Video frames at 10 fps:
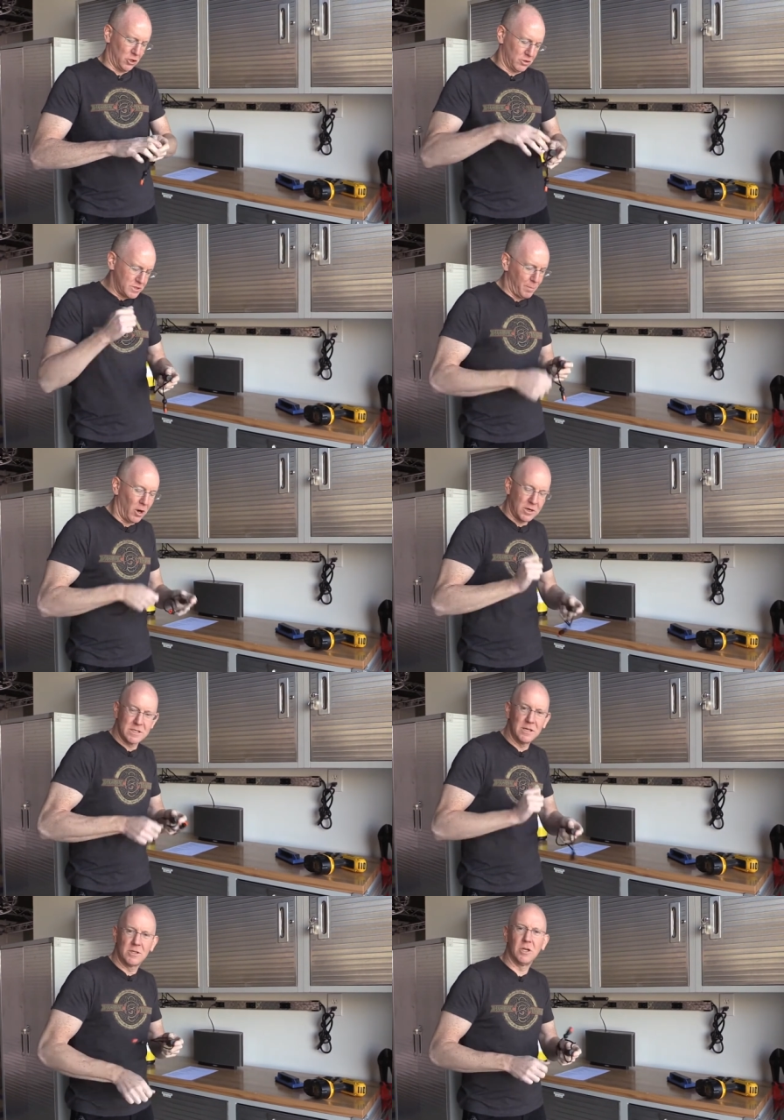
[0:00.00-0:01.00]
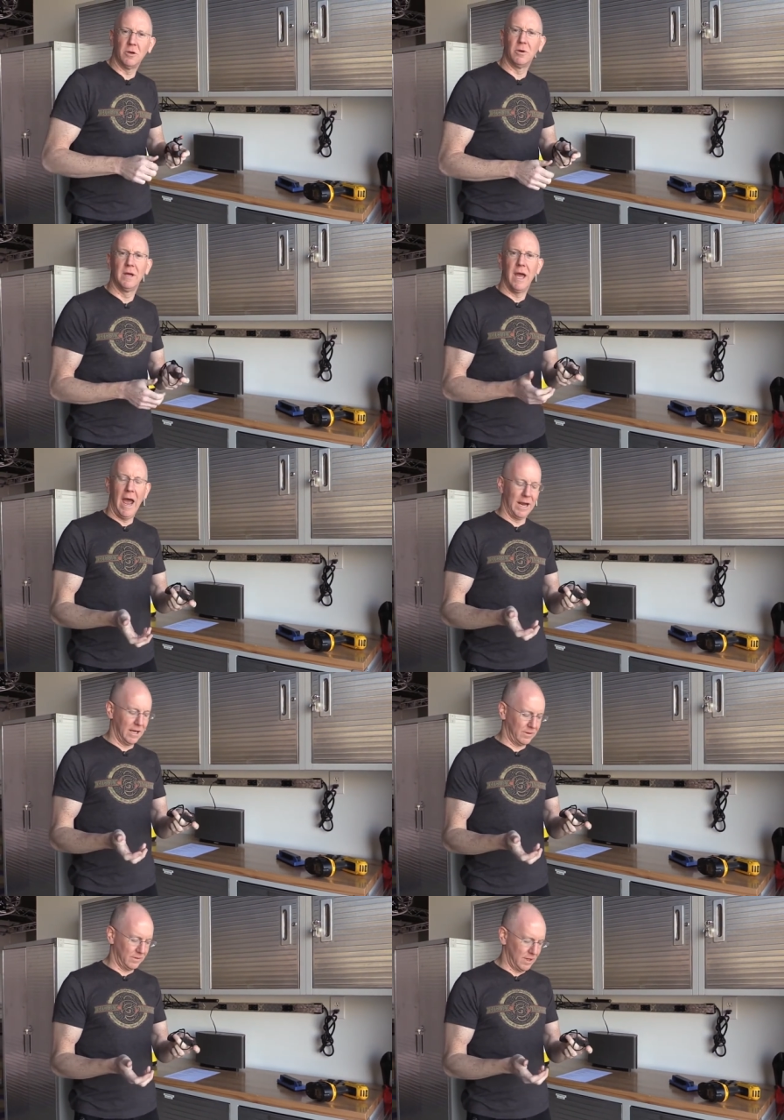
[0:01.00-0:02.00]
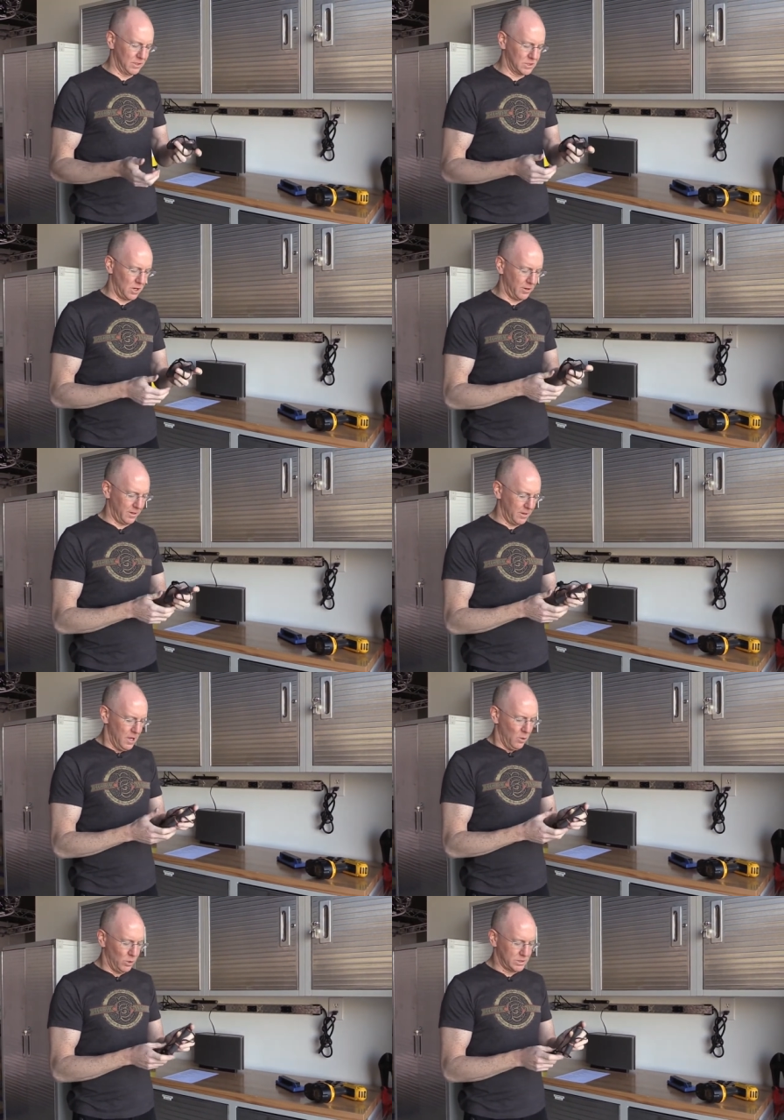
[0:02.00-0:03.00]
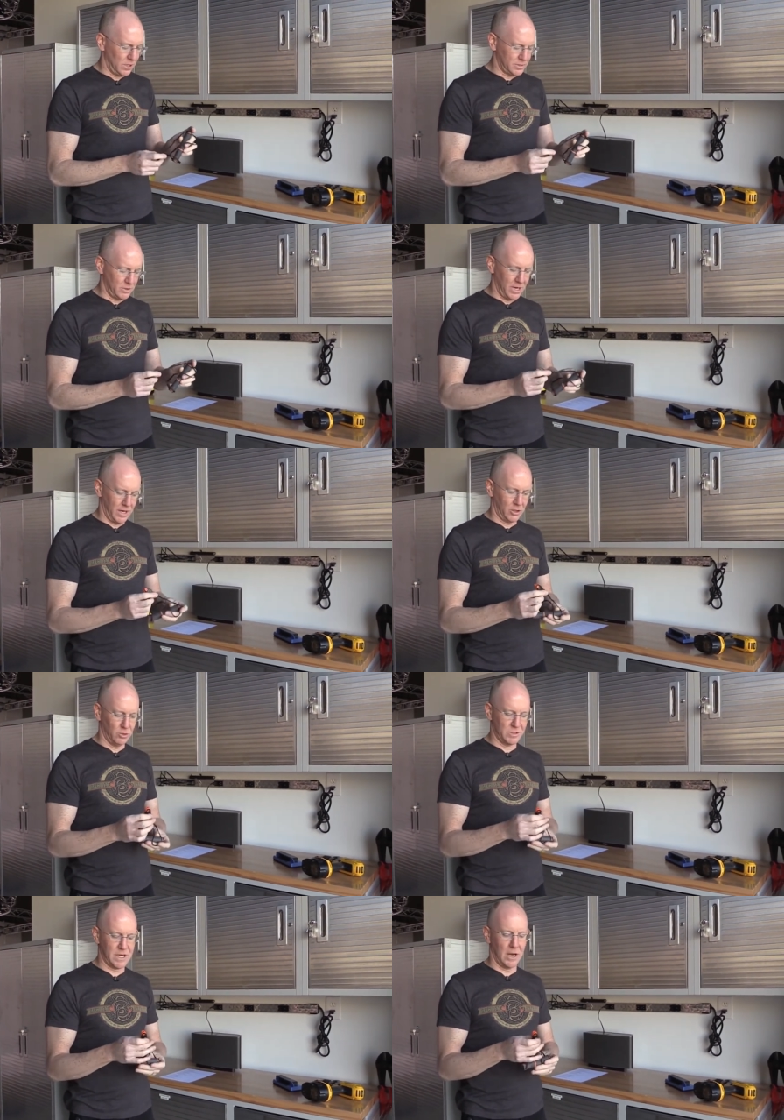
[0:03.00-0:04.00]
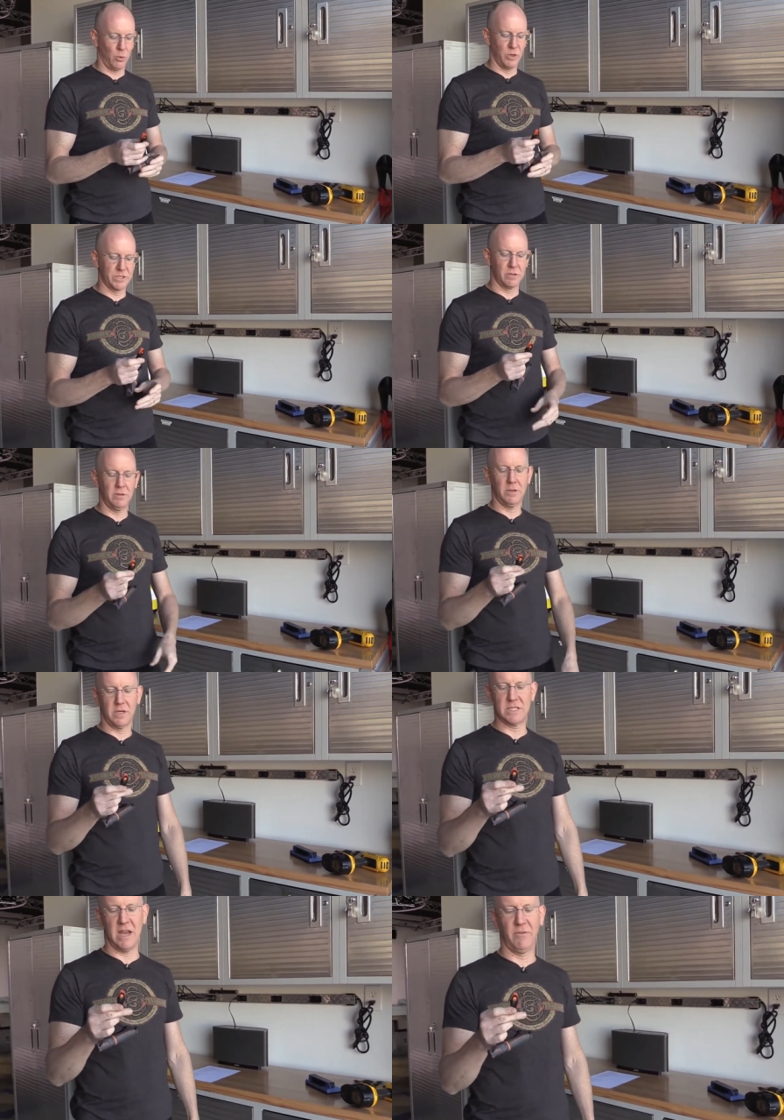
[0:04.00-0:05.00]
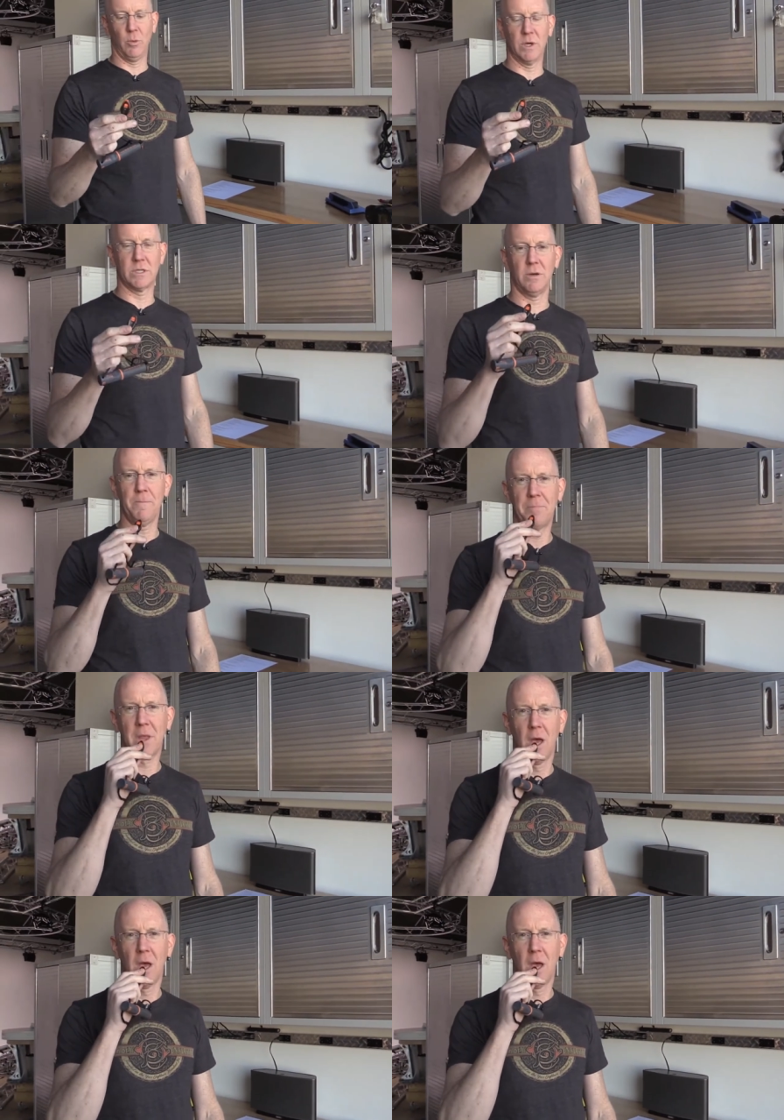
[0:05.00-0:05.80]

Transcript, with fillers: your sparks into and get the thing started. What's also kind of cool, it's got a whistle, a safety whistle.